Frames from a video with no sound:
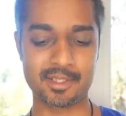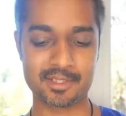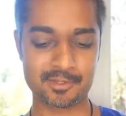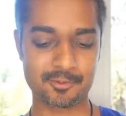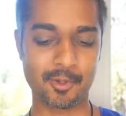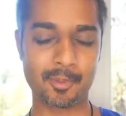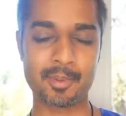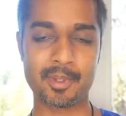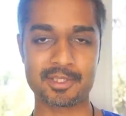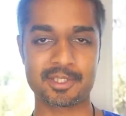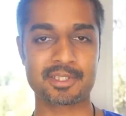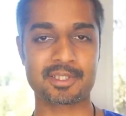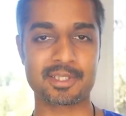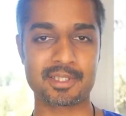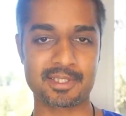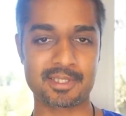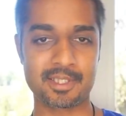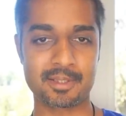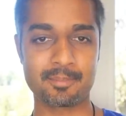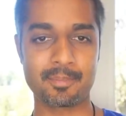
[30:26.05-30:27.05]
It's a great place just to
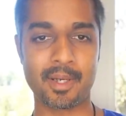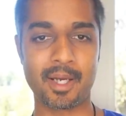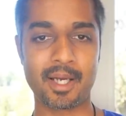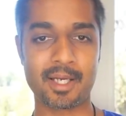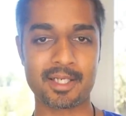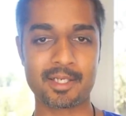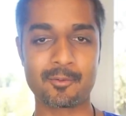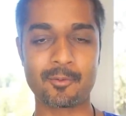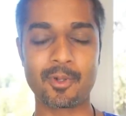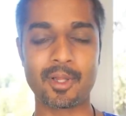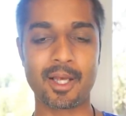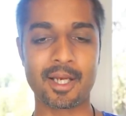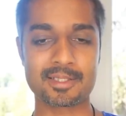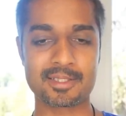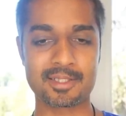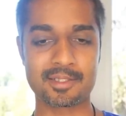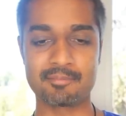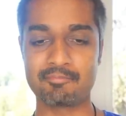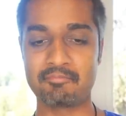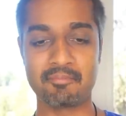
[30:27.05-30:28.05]
sit back and
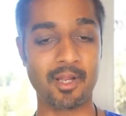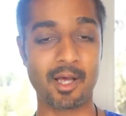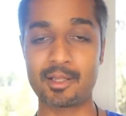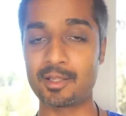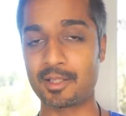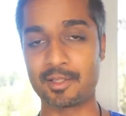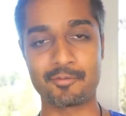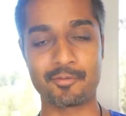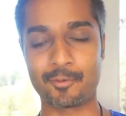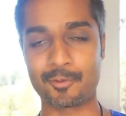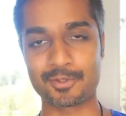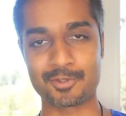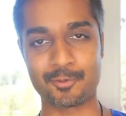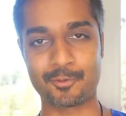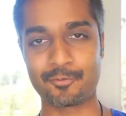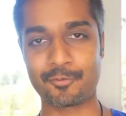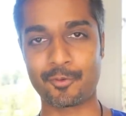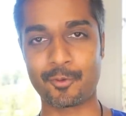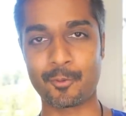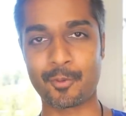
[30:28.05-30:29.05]
relax and not leave the
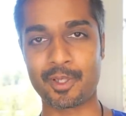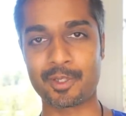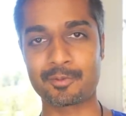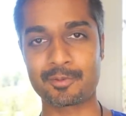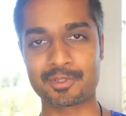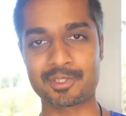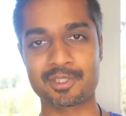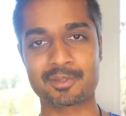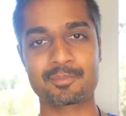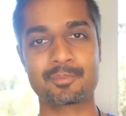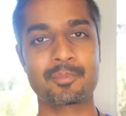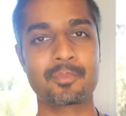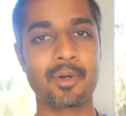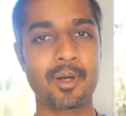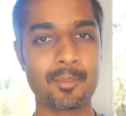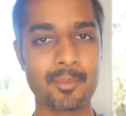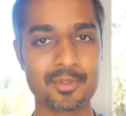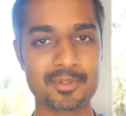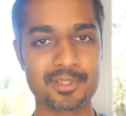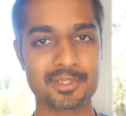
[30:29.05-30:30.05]
resort for a week, which is
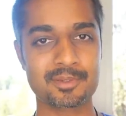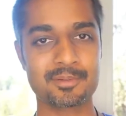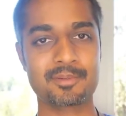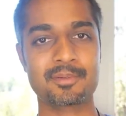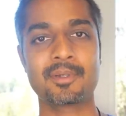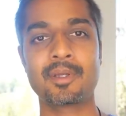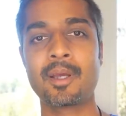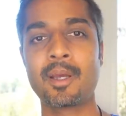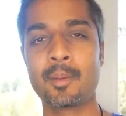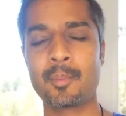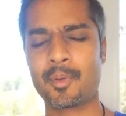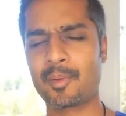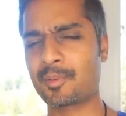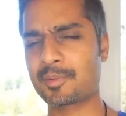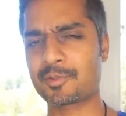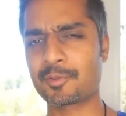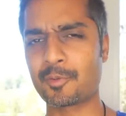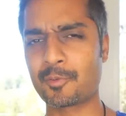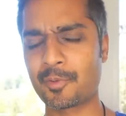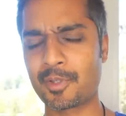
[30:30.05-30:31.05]
almost pretty
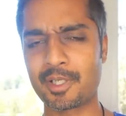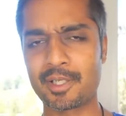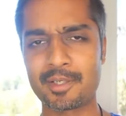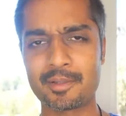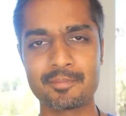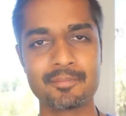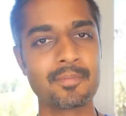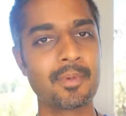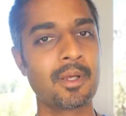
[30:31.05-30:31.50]
much what we did.